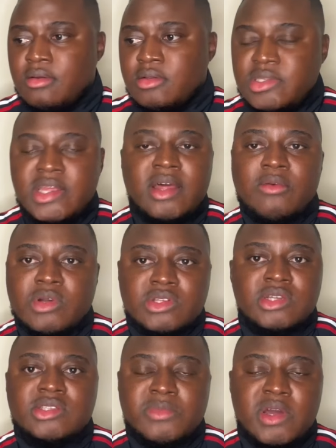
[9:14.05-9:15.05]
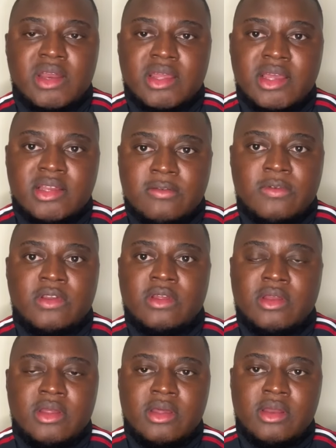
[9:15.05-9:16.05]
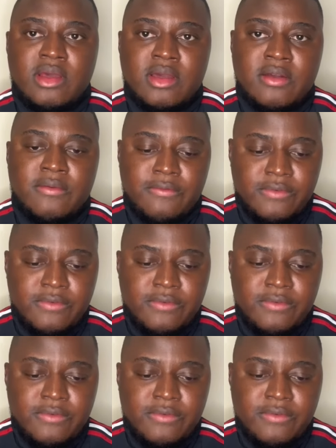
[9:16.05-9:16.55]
Ten Hag was asked about it again in a